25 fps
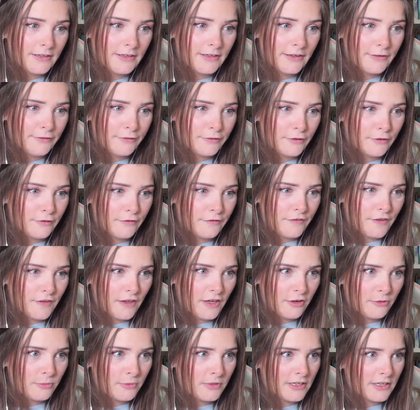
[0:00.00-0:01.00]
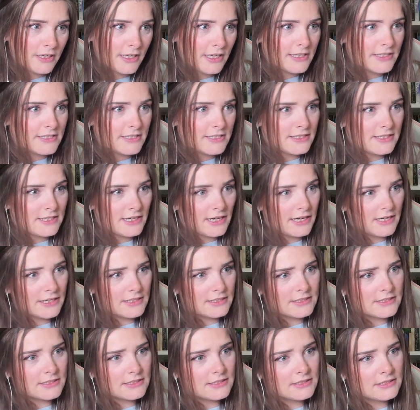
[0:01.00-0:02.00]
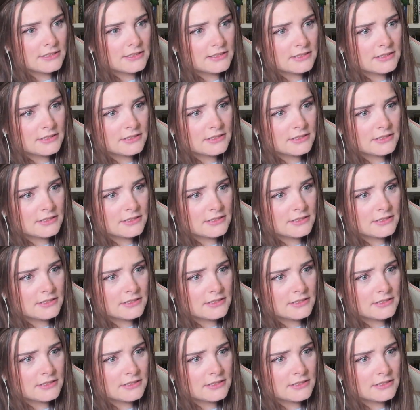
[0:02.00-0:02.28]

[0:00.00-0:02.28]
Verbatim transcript: if the fear one gets attacked.